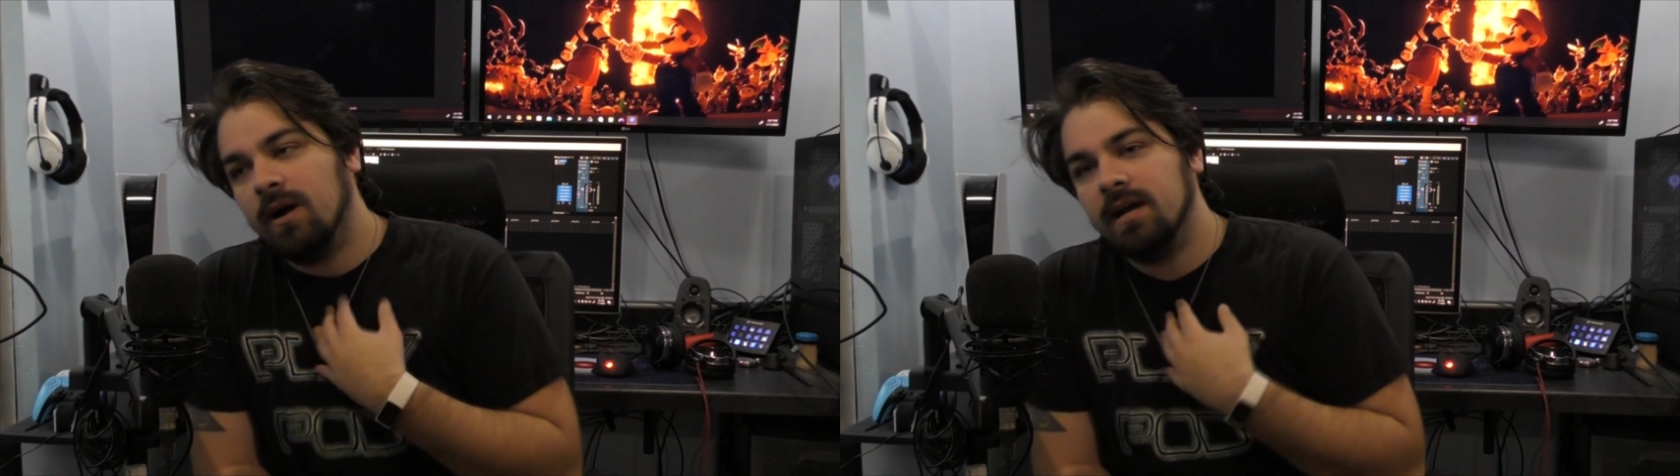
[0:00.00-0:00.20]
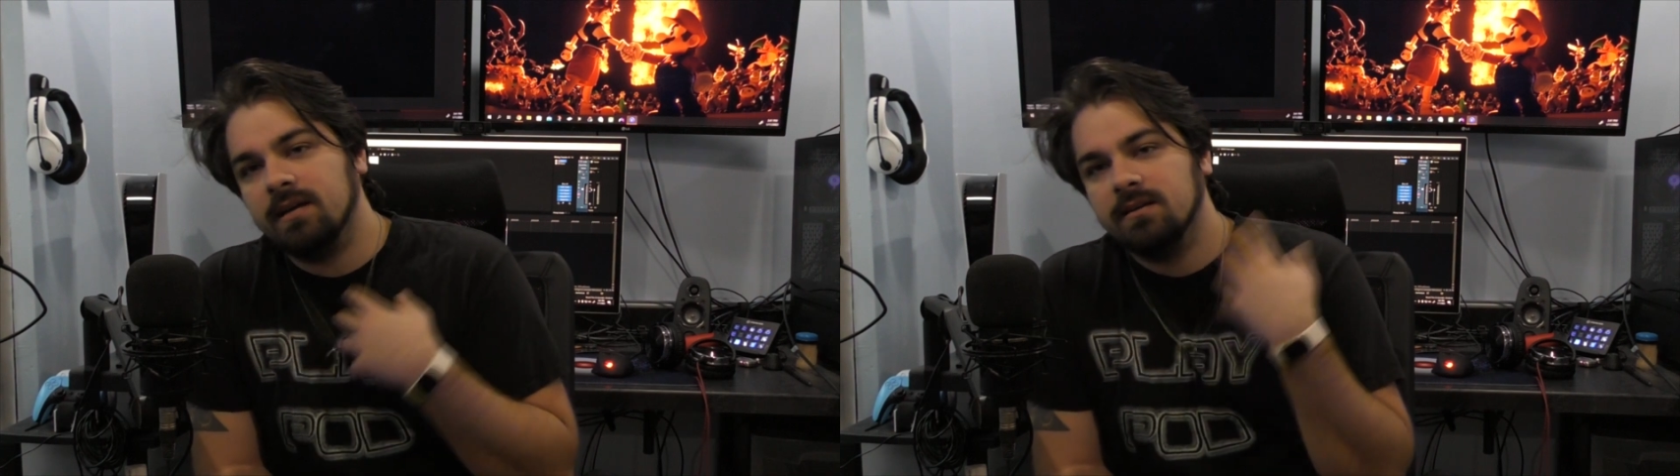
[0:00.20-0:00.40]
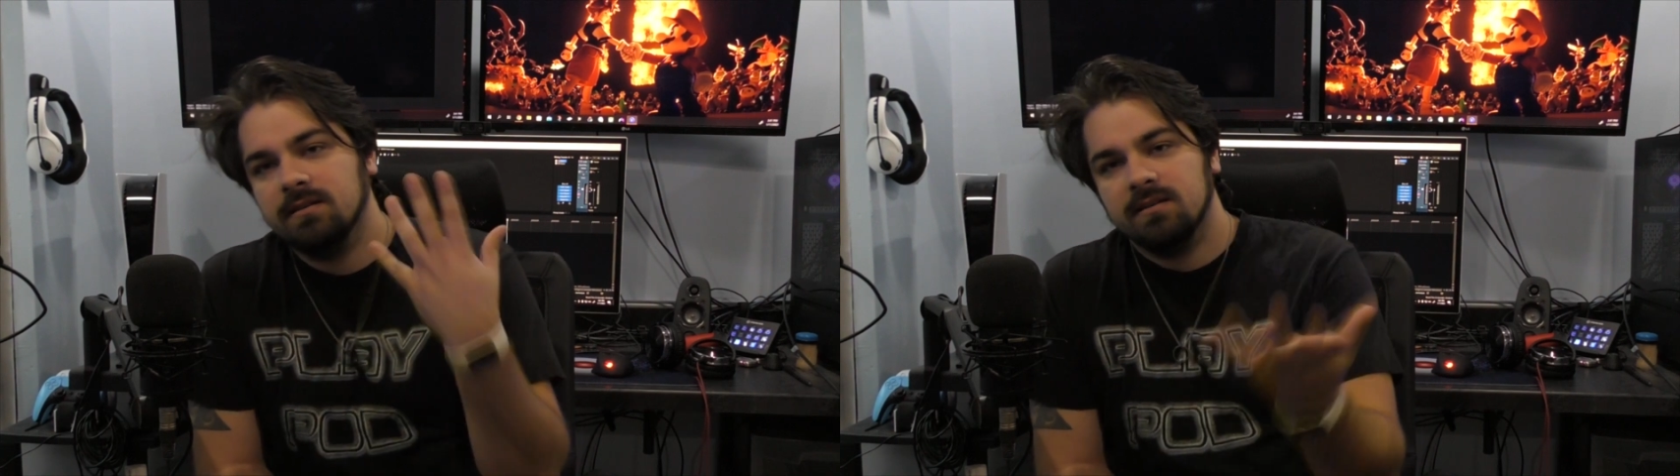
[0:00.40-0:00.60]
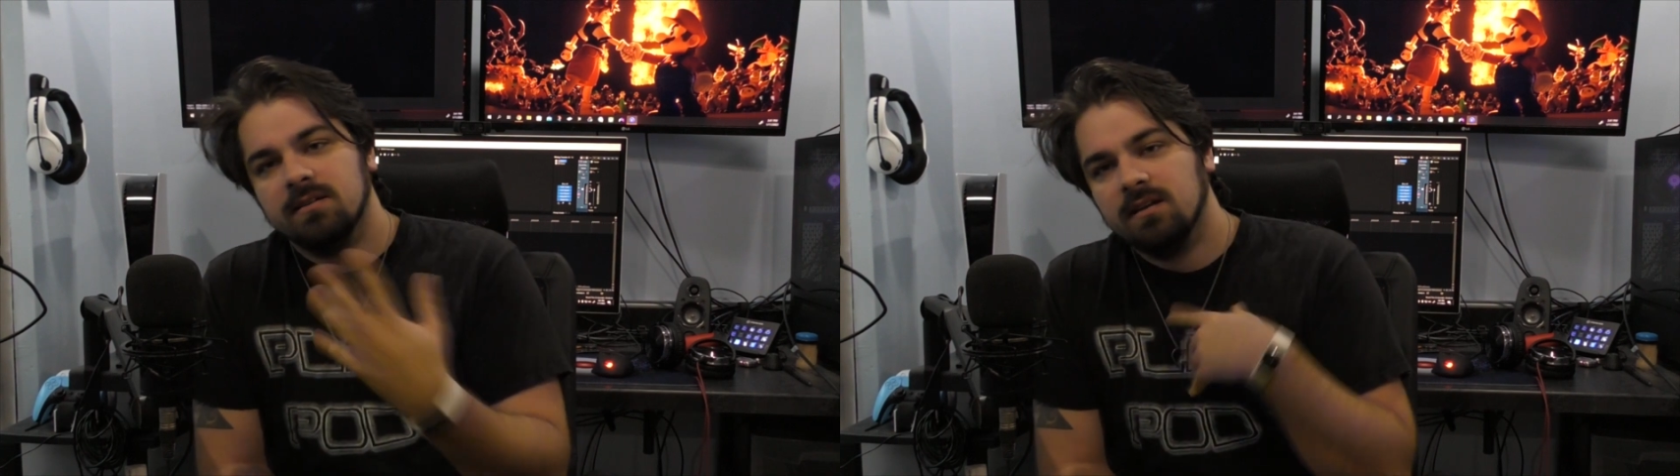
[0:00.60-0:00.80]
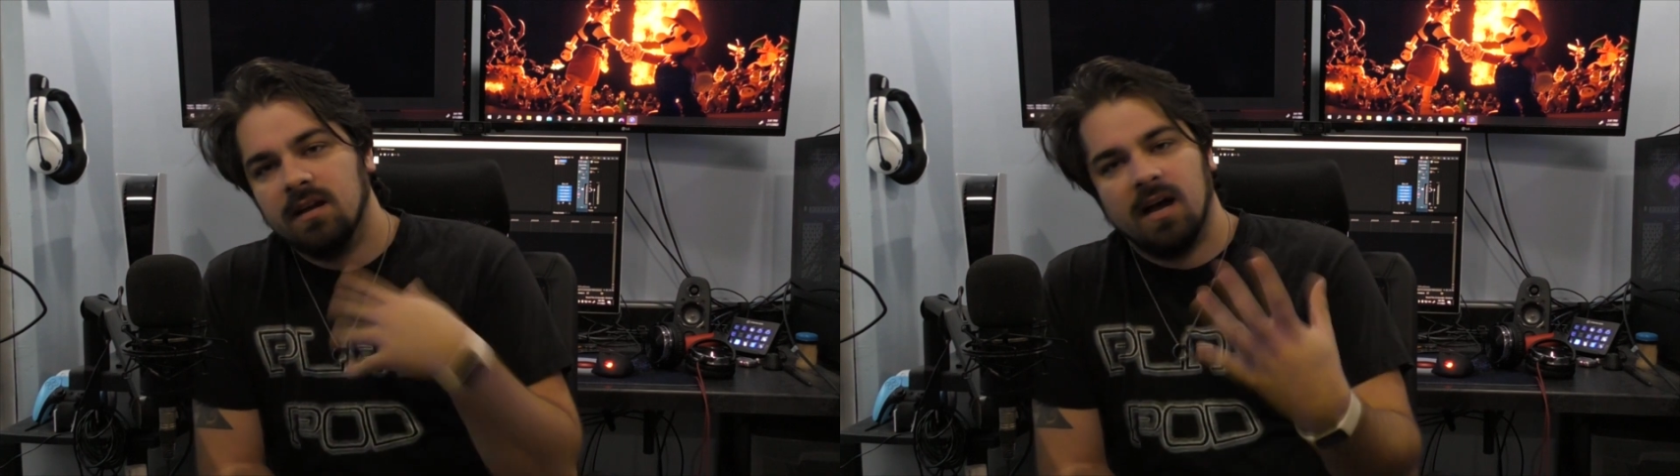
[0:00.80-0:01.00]

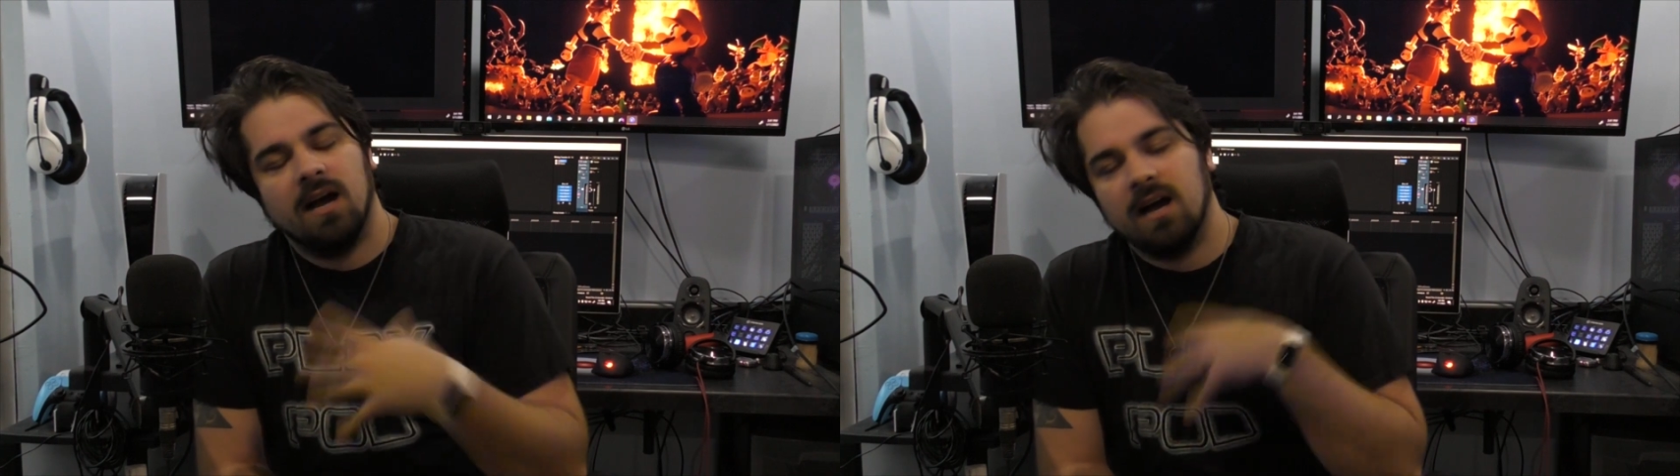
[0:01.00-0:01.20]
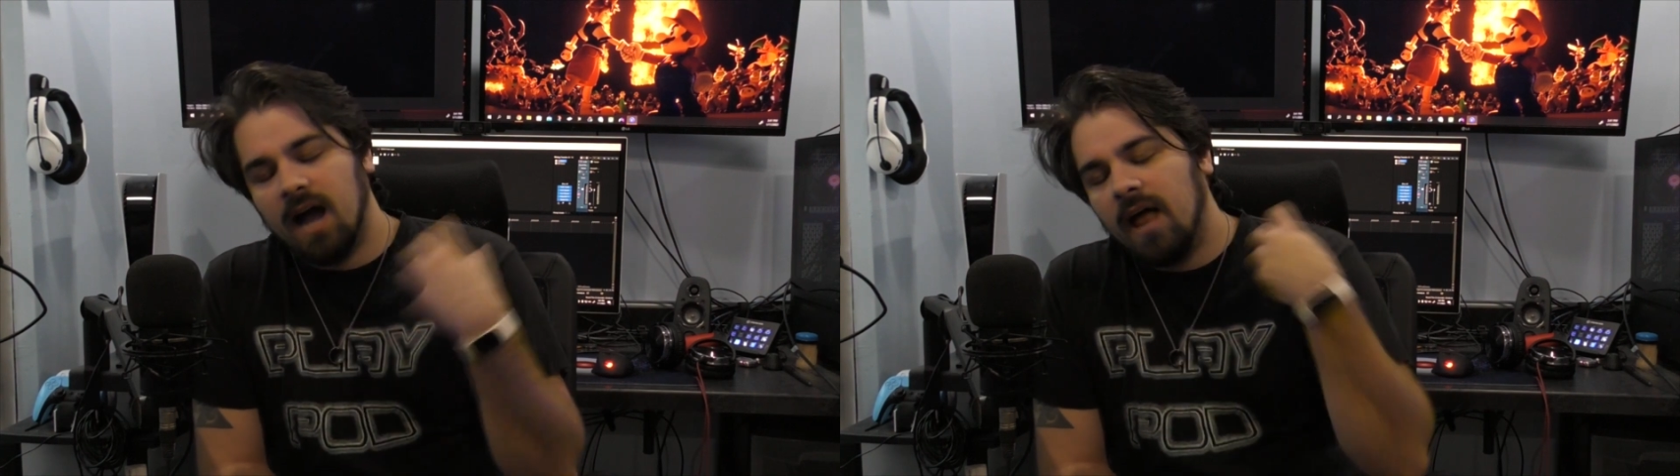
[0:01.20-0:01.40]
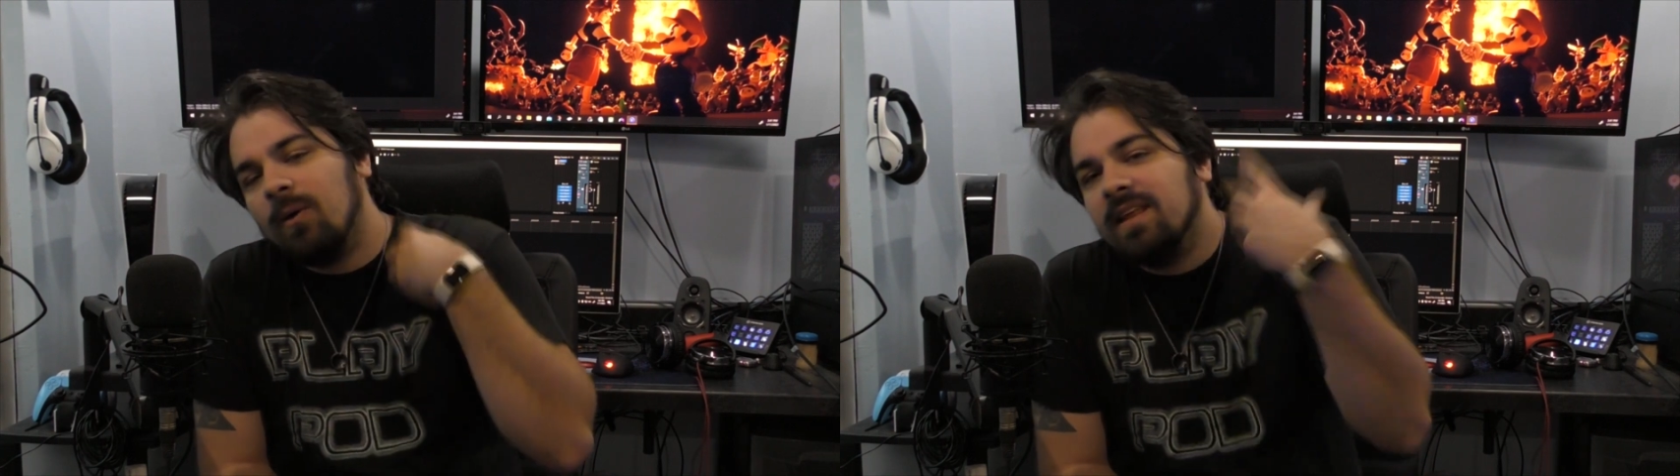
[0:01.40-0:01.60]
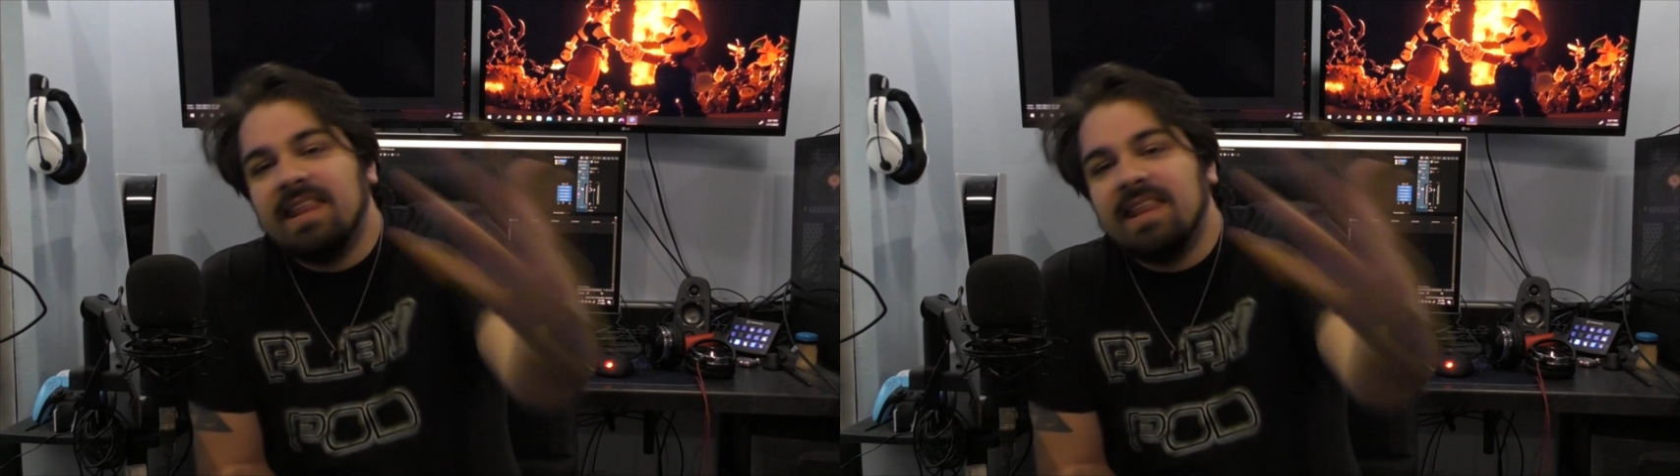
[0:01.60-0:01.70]
I